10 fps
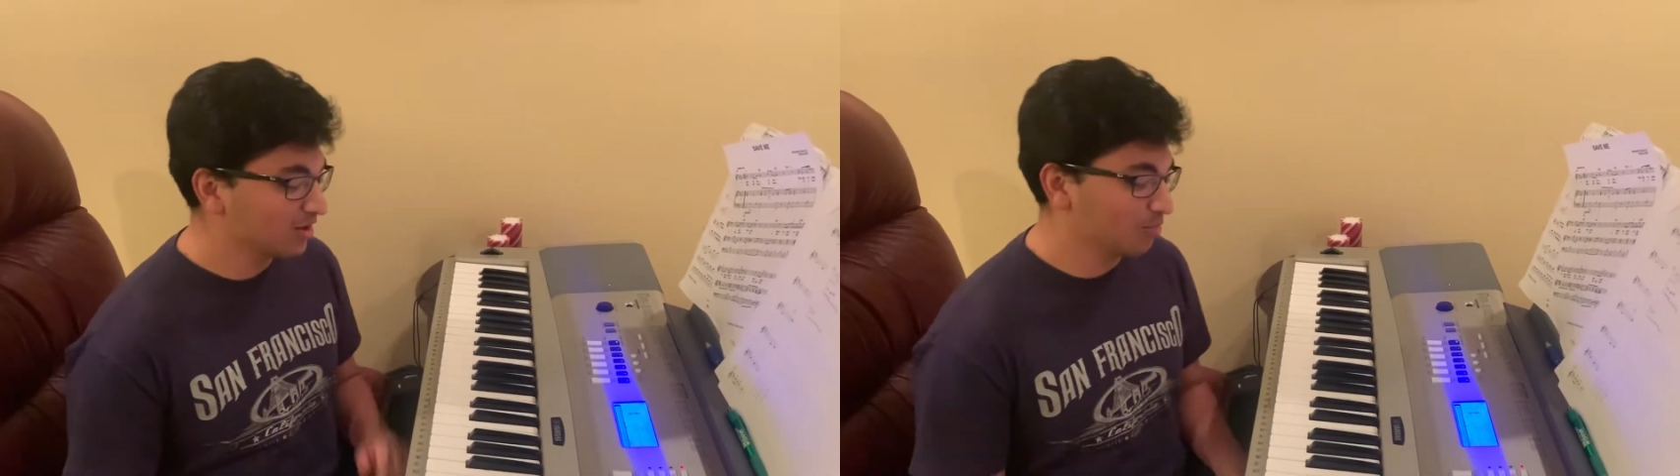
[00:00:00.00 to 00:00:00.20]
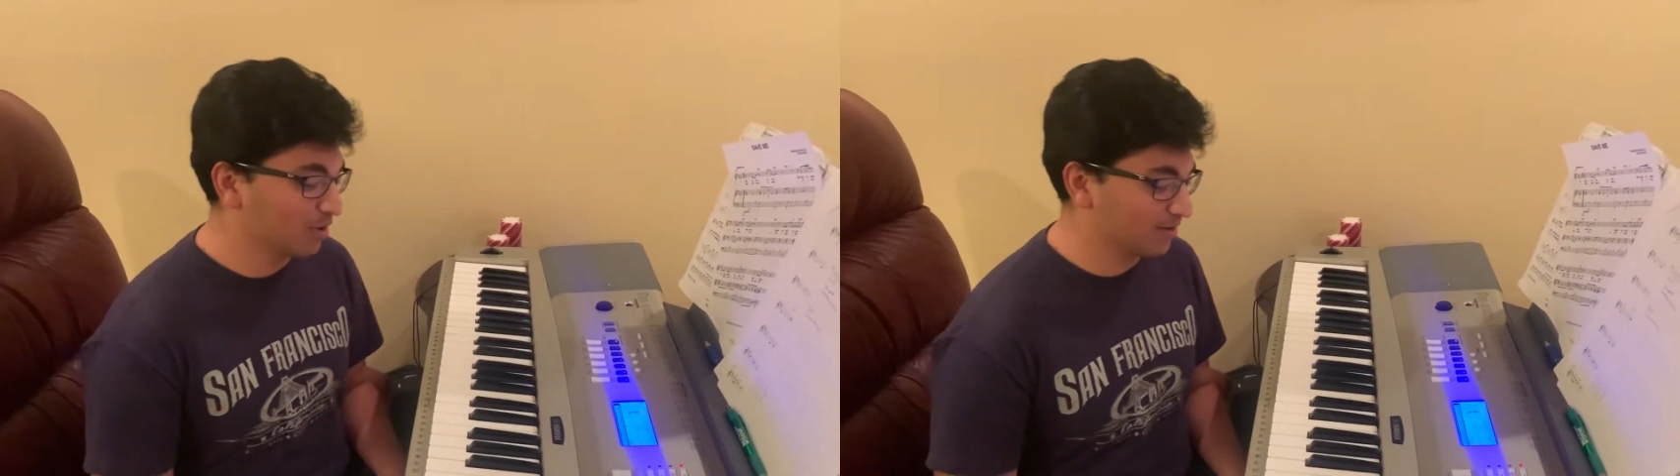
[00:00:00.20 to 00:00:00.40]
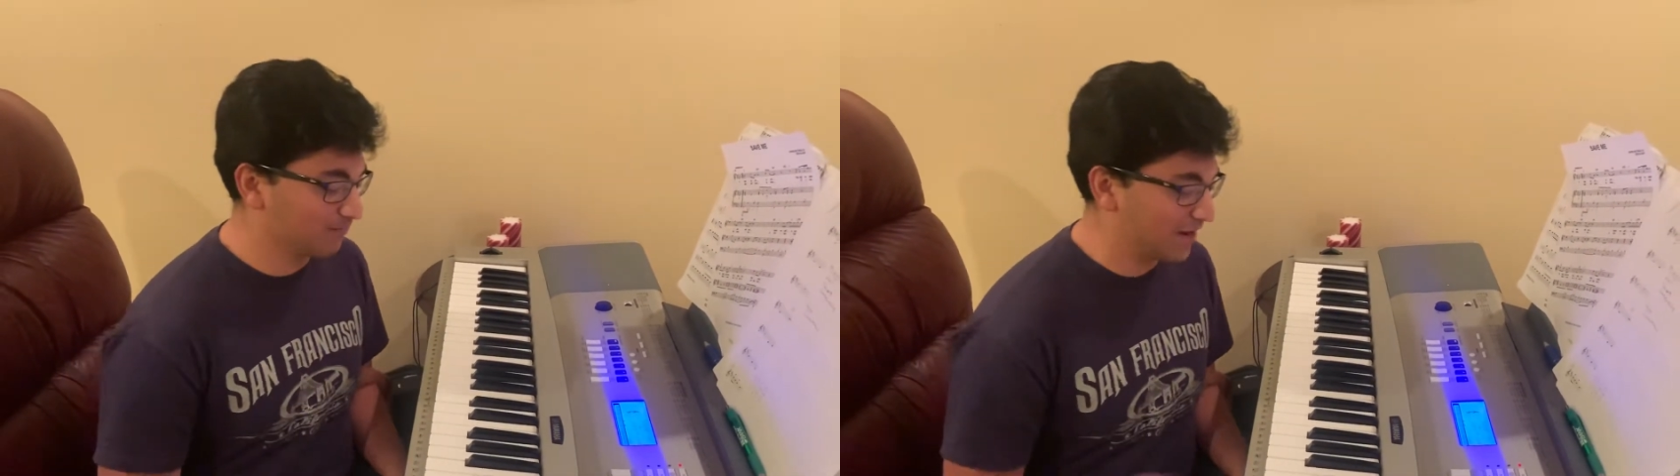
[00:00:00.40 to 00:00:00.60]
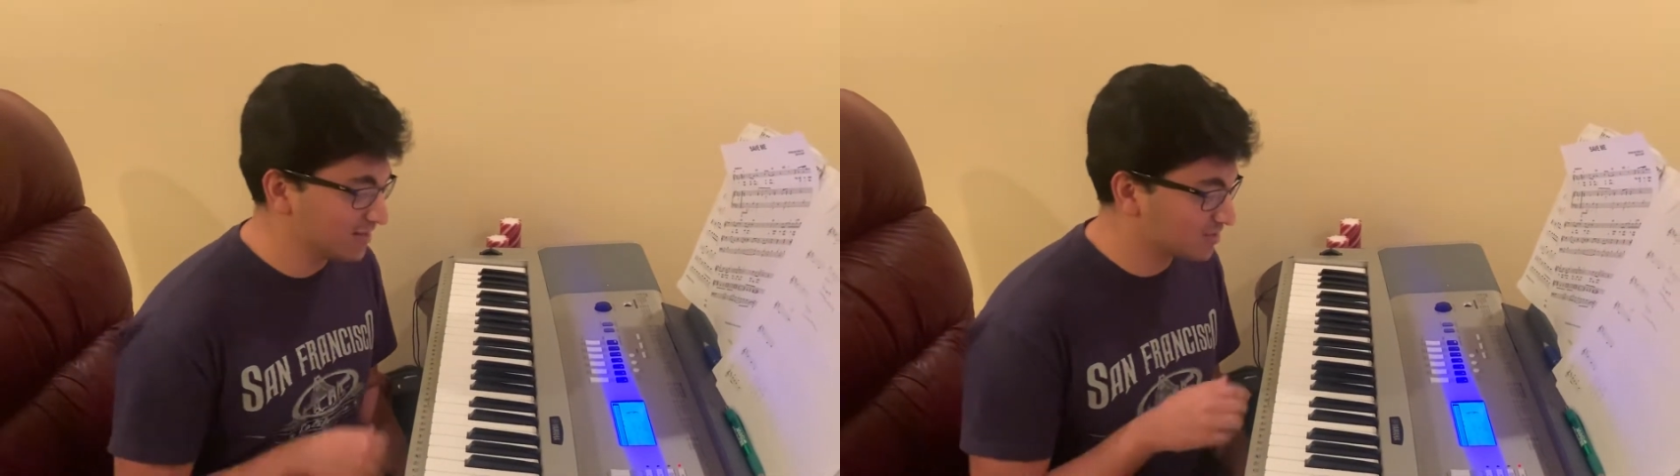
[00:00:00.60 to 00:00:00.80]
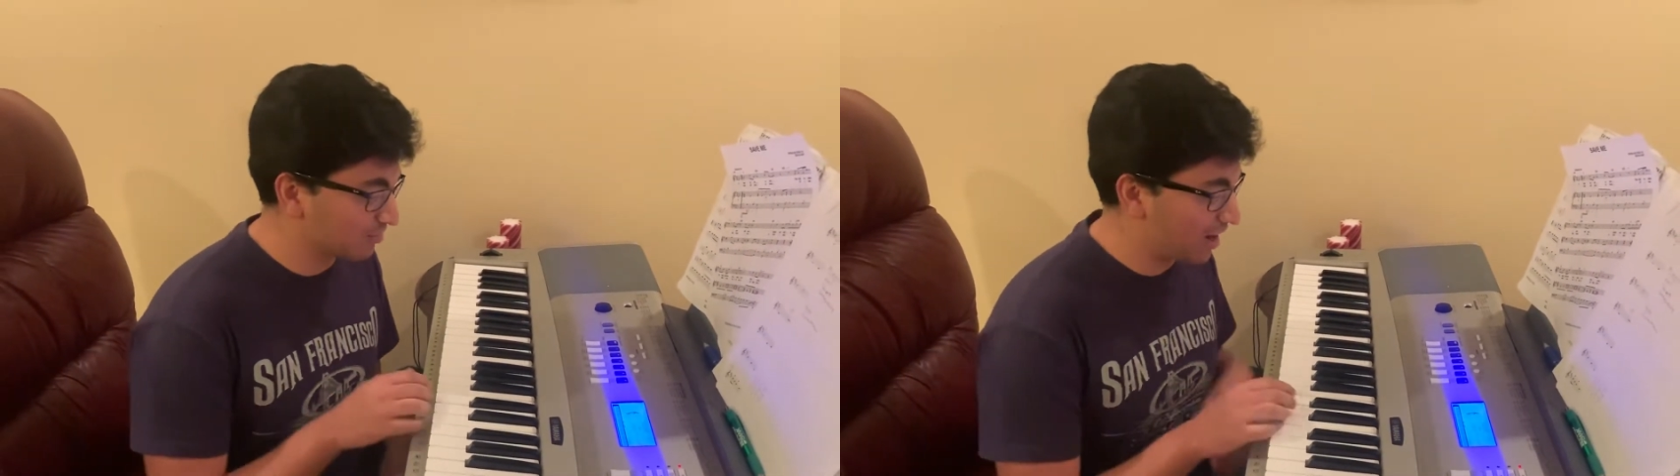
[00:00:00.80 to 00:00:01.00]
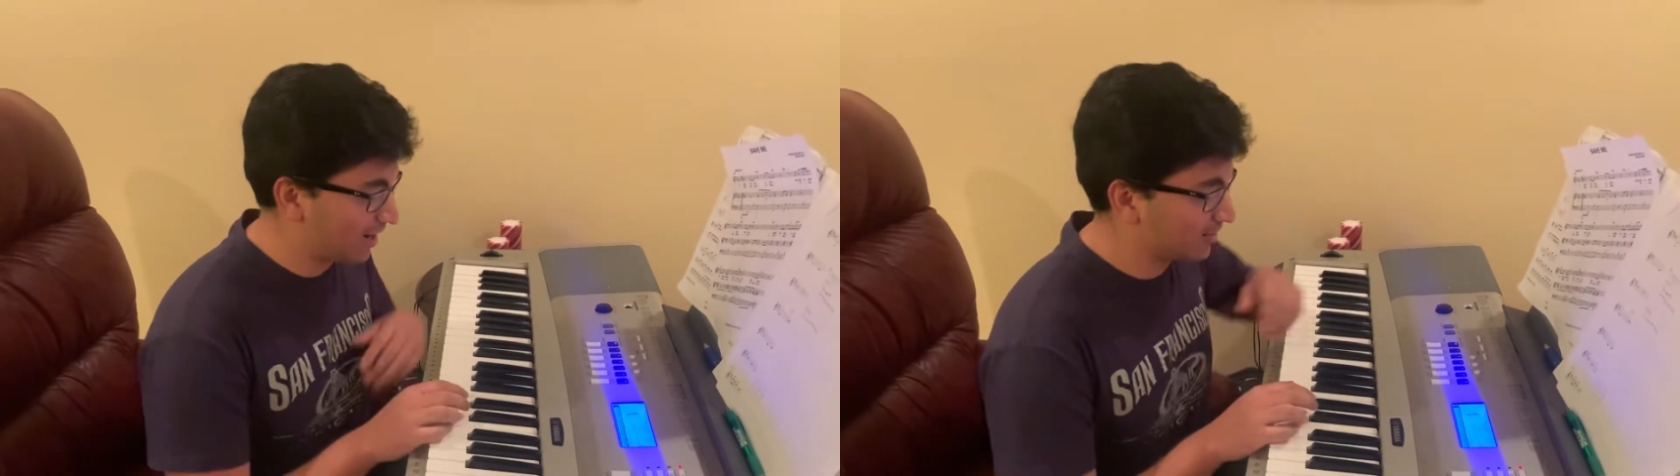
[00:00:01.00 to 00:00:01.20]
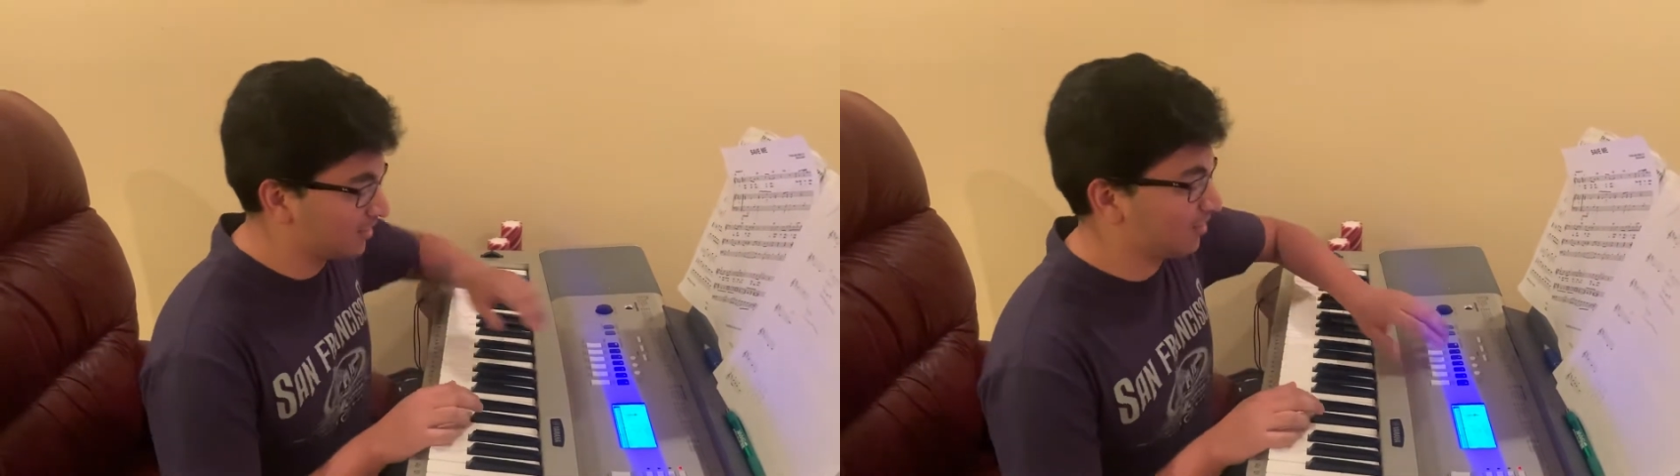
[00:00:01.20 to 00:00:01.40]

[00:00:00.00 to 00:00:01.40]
with a bass track,